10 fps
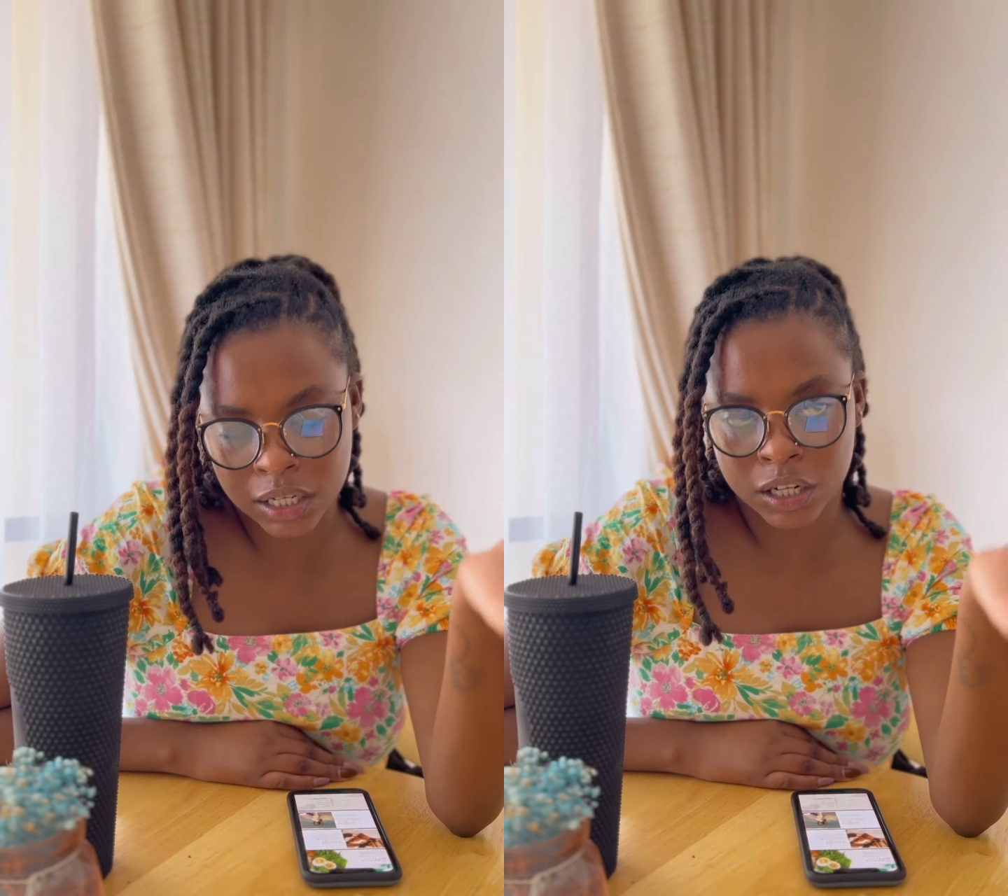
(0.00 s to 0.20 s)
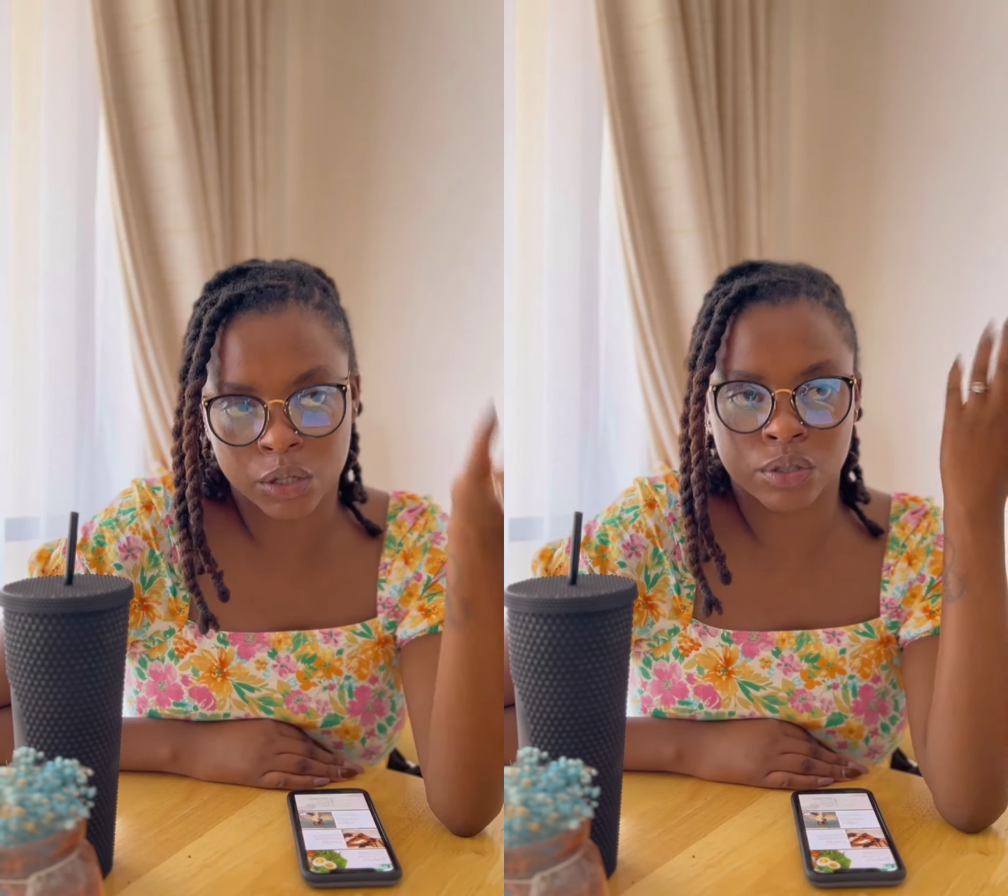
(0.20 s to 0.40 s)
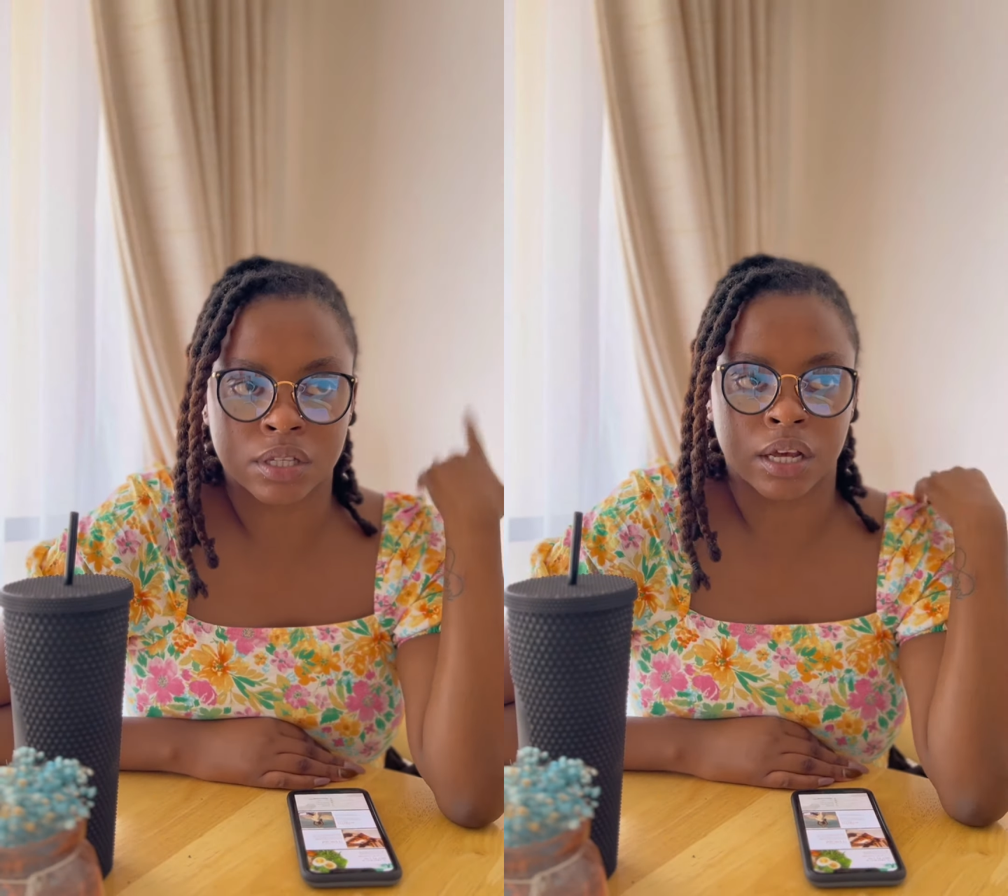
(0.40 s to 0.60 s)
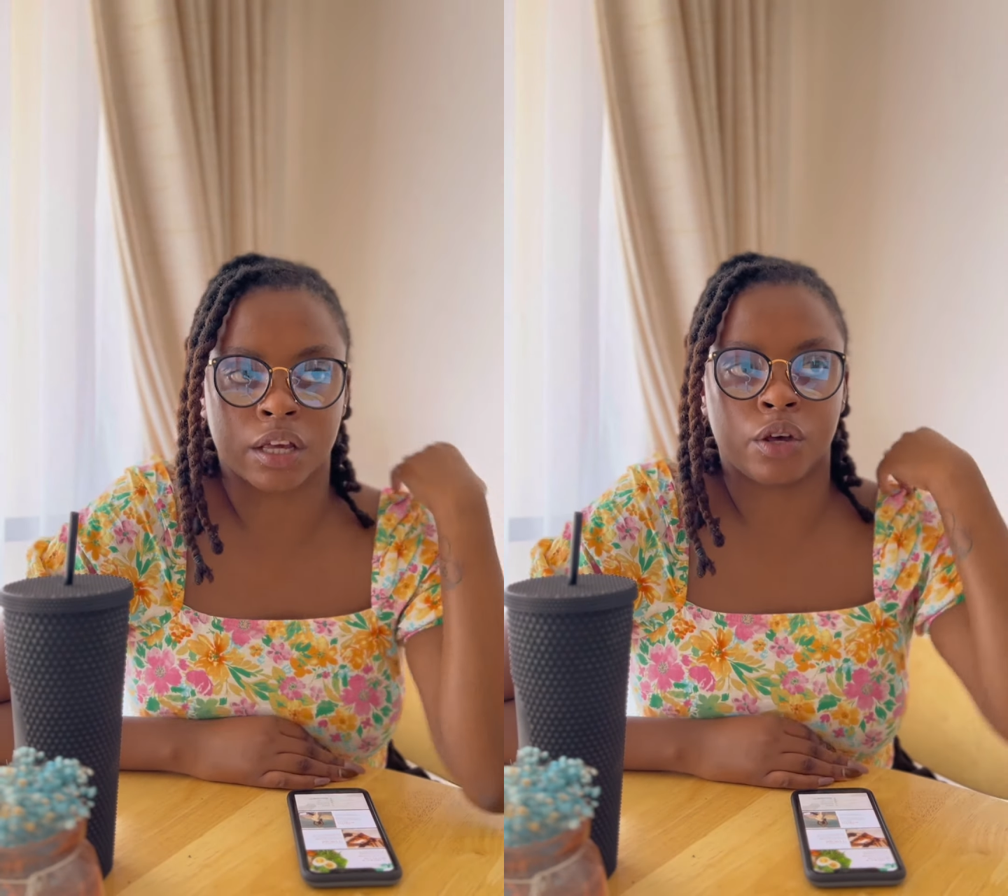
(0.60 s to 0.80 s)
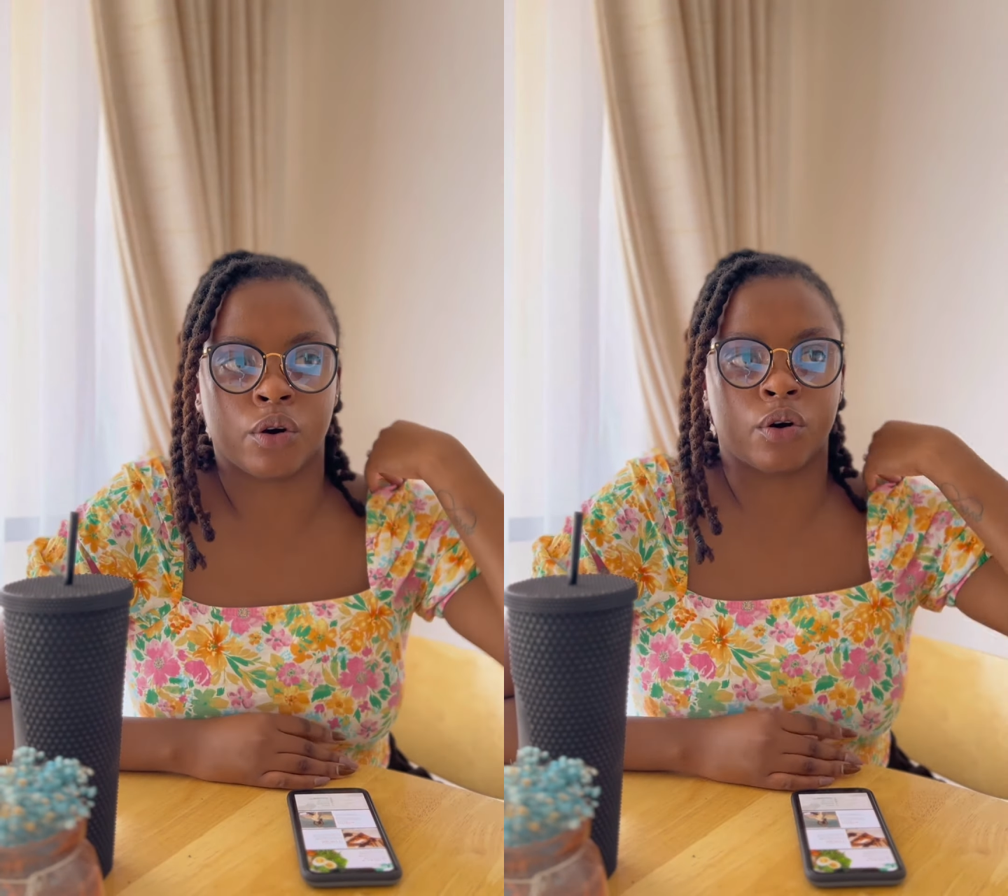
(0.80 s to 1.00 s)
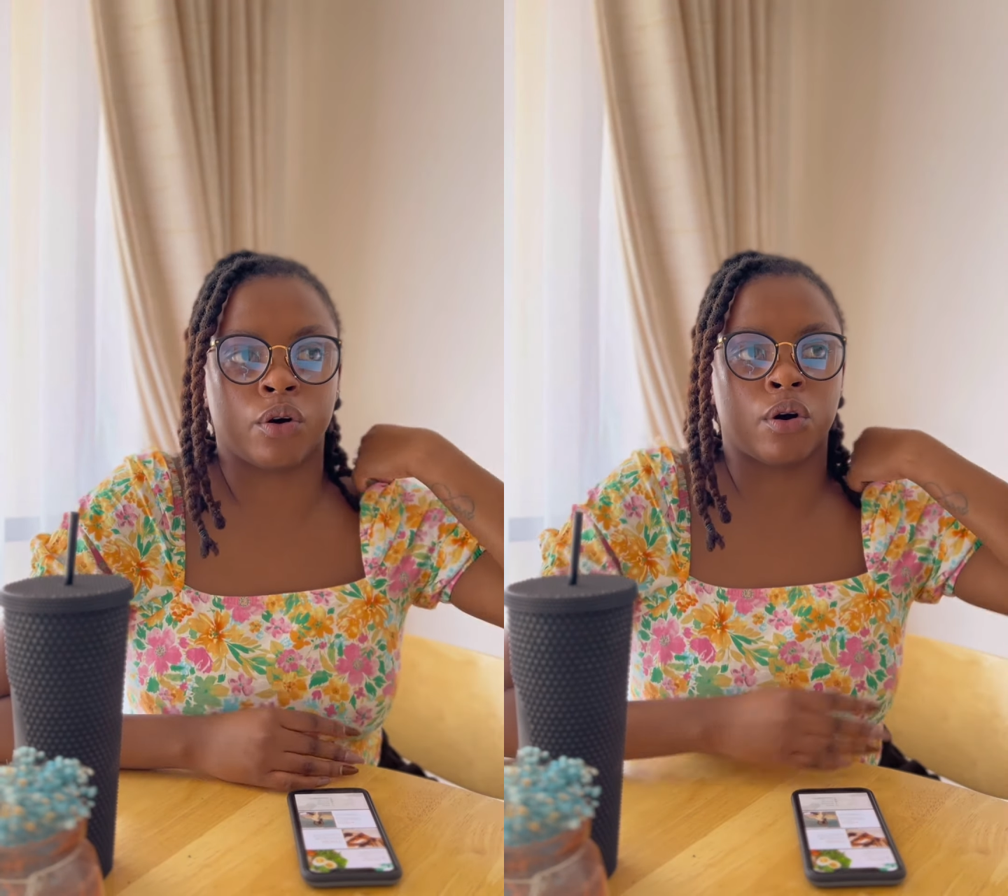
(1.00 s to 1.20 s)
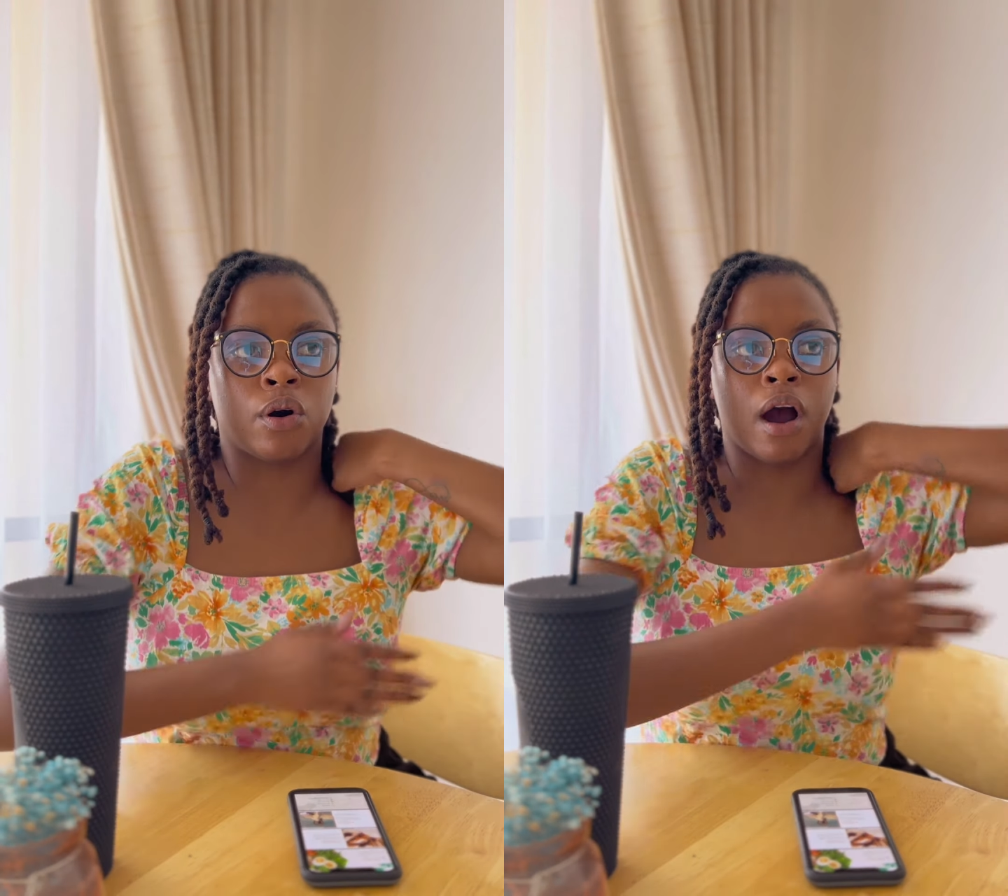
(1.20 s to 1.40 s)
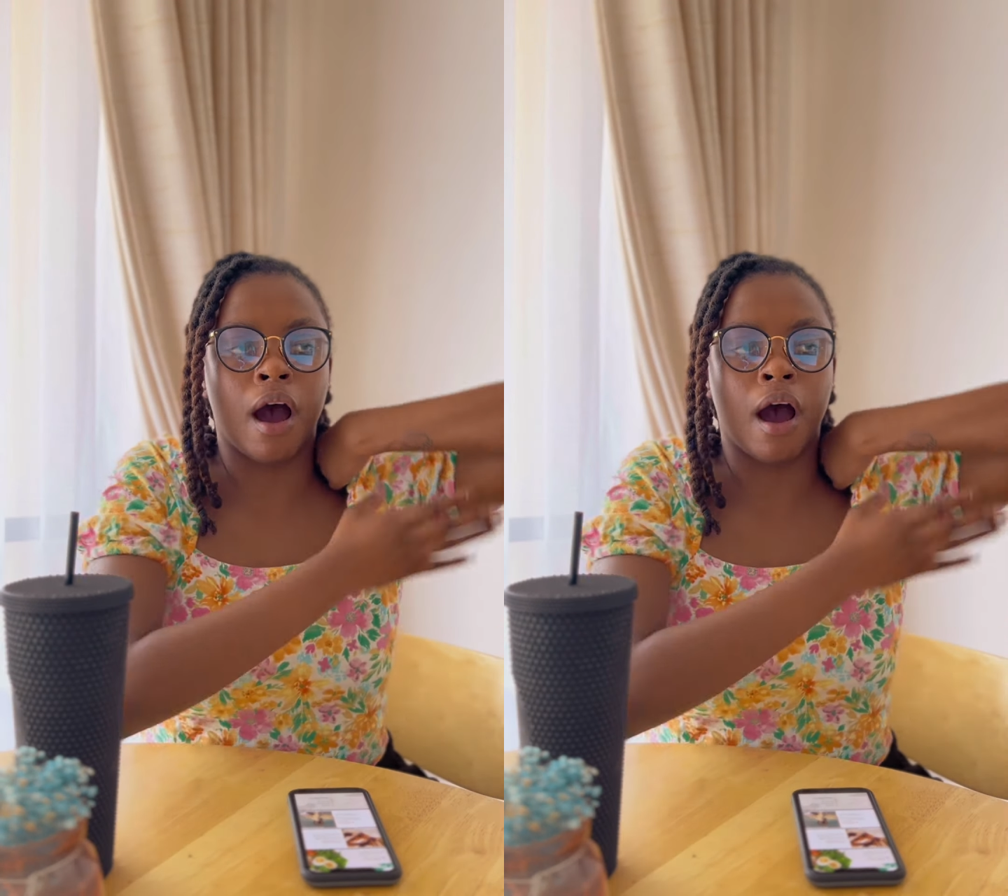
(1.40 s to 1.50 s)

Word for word: includes like your